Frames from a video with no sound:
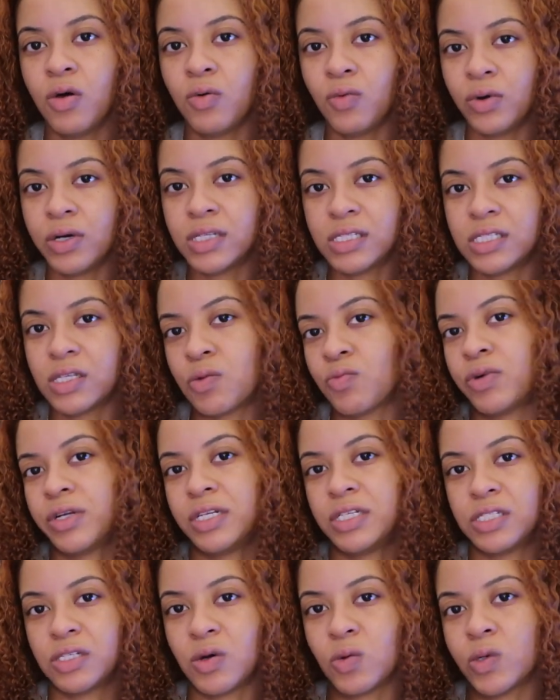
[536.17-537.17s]
what someone
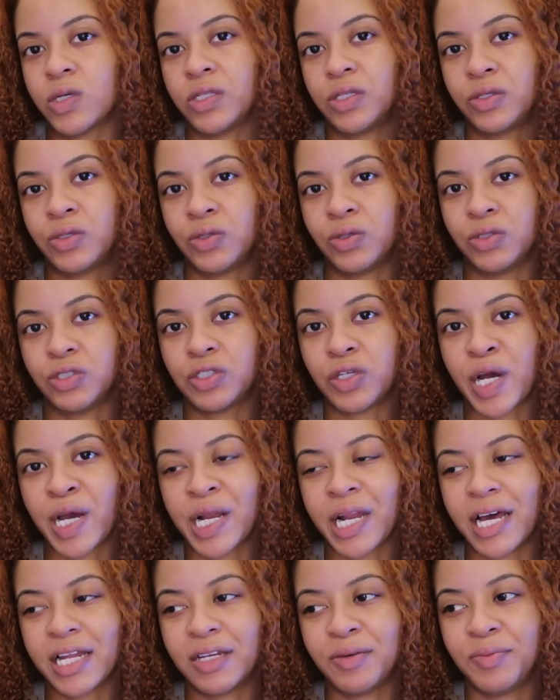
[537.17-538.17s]
is going through. Try
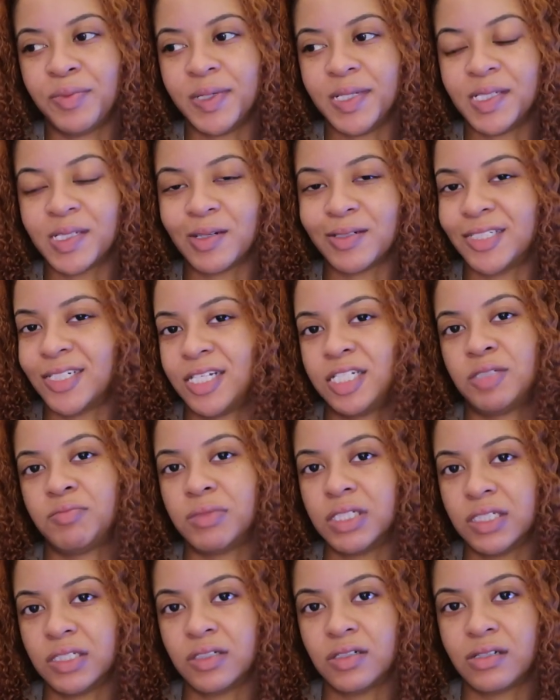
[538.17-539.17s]
not to be so
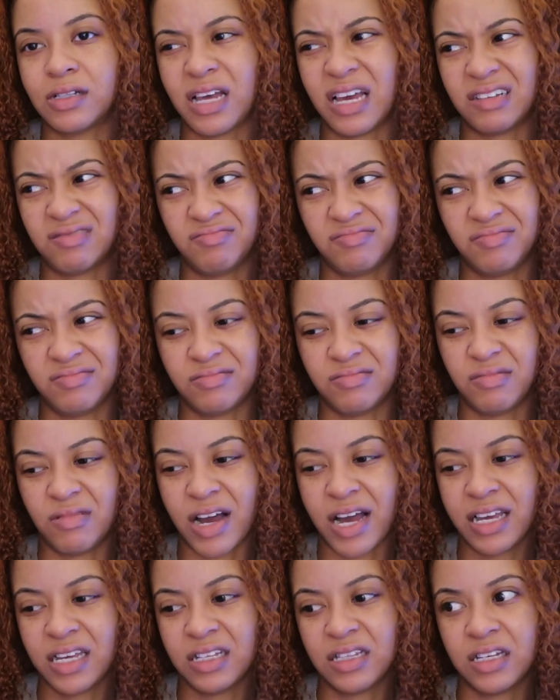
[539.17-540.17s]
judgmental, like, why
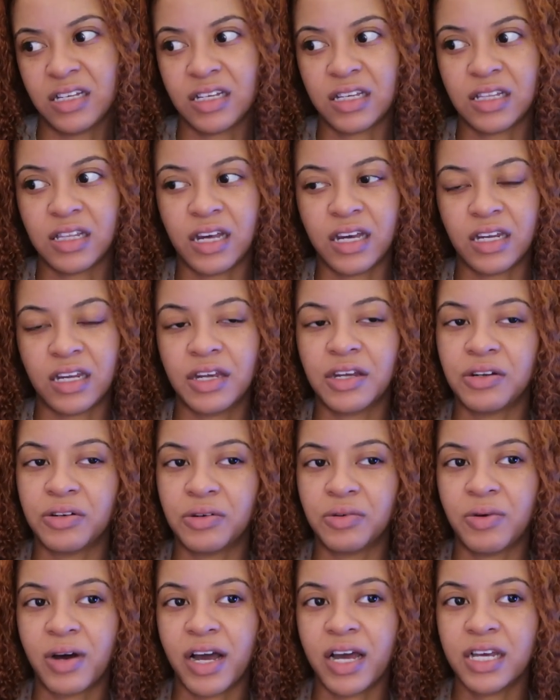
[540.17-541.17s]
are you looking like that?
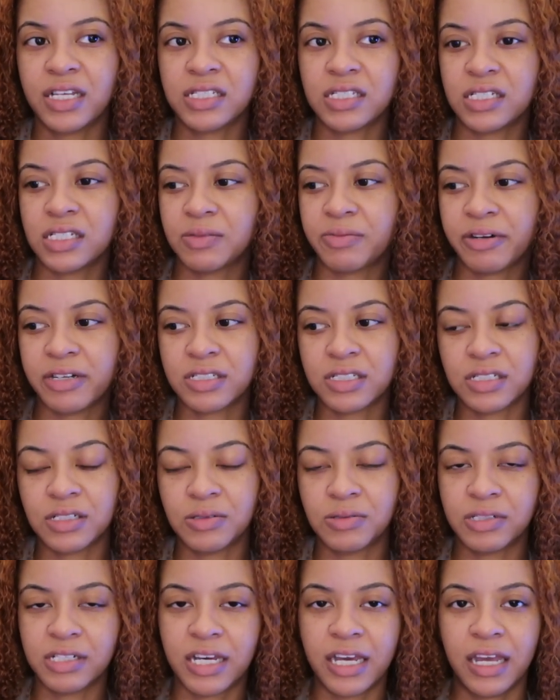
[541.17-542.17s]
Or why is this person
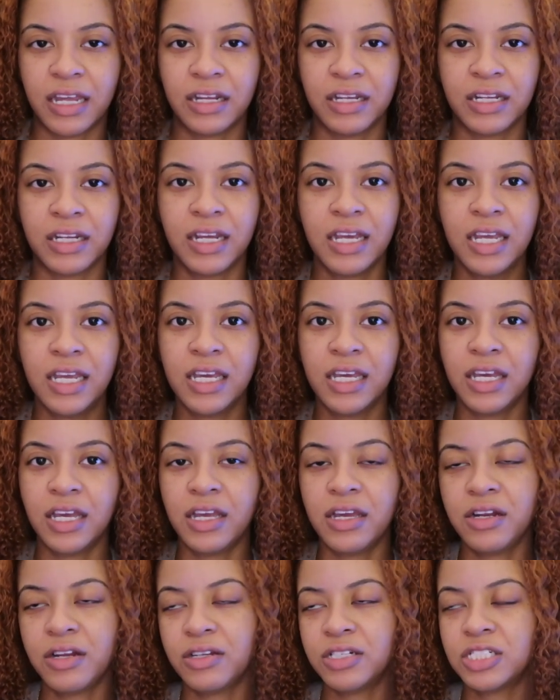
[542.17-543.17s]
doing that? And,
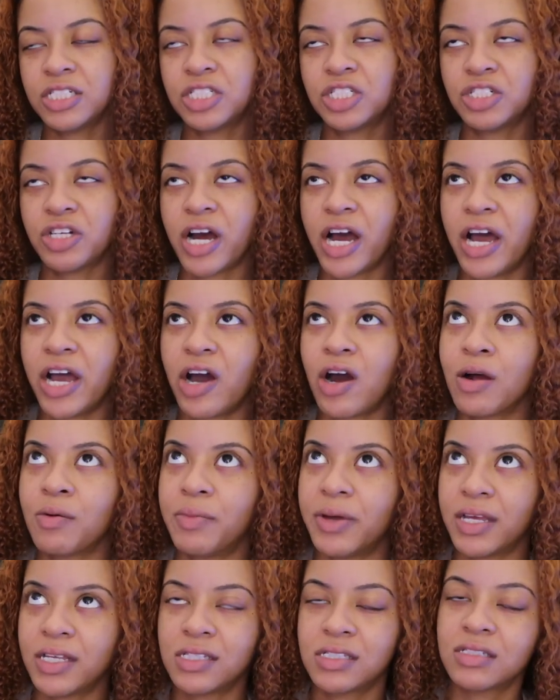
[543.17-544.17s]
you know, just try our
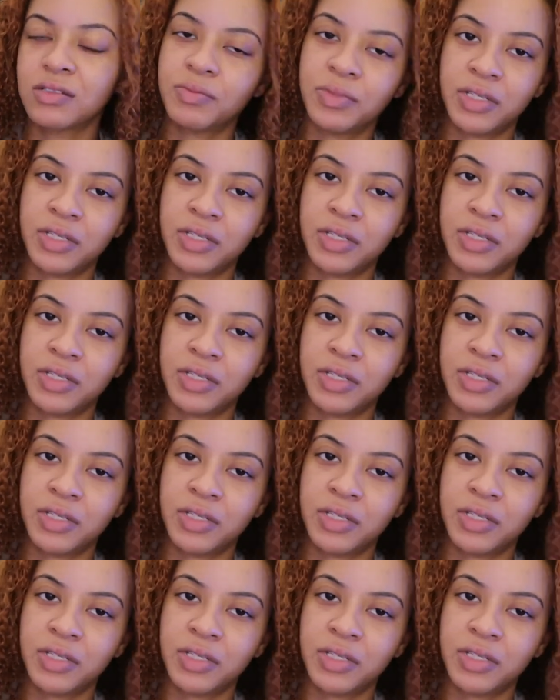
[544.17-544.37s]
best to